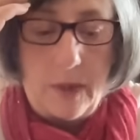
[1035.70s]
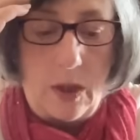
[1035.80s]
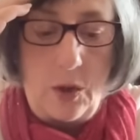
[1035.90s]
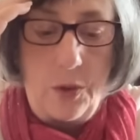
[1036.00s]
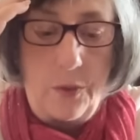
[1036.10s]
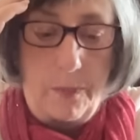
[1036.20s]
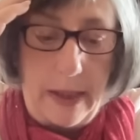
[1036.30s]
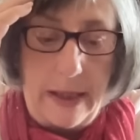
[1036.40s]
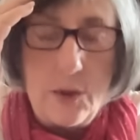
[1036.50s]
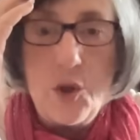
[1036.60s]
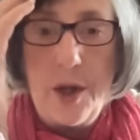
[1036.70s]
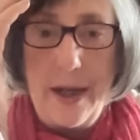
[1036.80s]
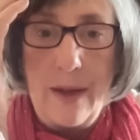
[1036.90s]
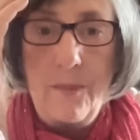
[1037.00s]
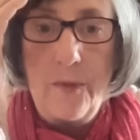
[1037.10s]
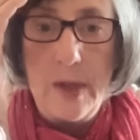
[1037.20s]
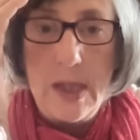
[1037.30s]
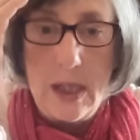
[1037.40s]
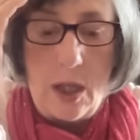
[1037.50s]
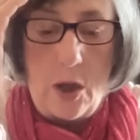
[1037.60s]
You've been
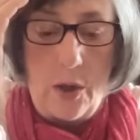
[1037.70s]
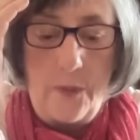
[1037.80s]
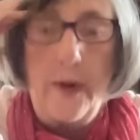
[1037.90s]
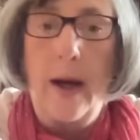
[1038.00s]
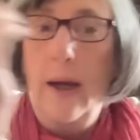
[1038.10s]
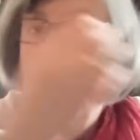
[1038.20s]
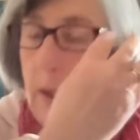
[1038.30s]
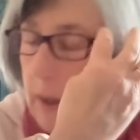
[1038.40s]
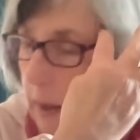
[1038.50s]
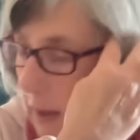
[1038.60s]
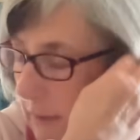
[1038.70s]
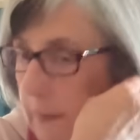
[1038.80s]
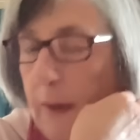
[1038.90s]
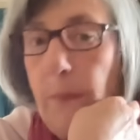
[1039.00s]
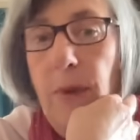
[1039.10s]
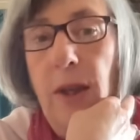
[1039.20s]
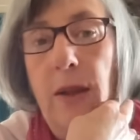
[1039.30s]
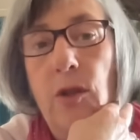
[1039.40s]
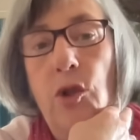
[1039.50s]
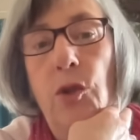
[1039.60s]
triumphant over uh, something
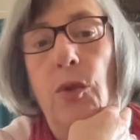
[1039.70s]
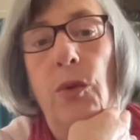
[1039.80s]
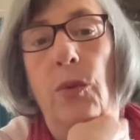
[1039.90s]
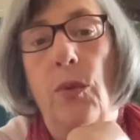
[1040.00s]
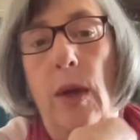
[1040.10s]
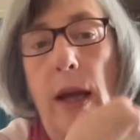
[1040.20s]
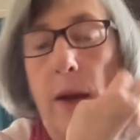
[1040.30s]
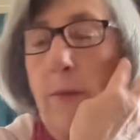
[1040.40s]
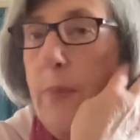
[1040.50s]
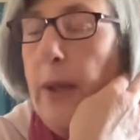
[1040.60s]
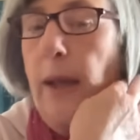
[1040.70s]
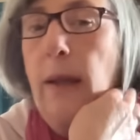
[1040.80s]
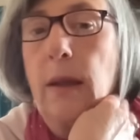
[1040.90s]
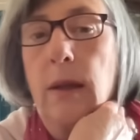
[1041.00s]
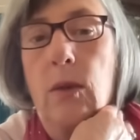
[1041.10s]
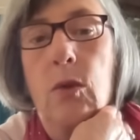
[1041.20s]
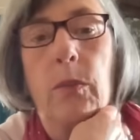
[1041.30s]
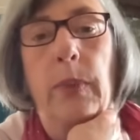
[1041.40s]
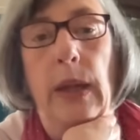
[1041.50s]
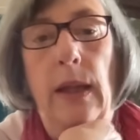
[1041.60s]
that you have been it could
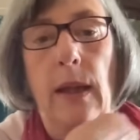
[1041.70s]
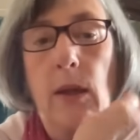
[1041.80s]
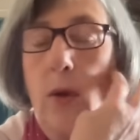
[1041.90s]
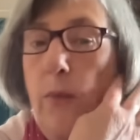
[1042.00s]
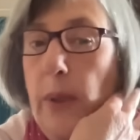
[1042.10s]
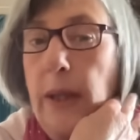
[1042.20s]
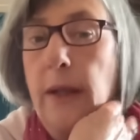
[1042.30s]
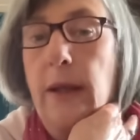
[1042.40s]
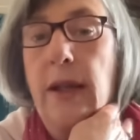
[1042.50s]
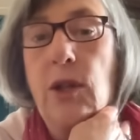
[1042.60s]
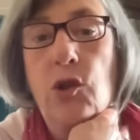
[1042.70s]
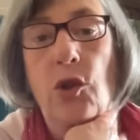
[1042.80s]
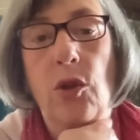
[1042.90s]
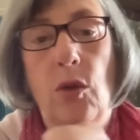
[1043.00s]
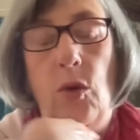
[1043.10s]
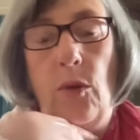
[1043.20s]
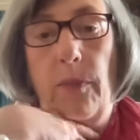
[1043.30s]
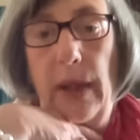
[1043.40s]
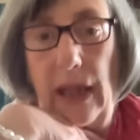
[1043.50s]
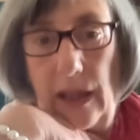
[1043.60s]
be it could have been an addiction could have
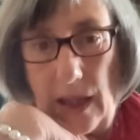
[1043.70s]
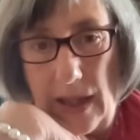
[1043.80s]
been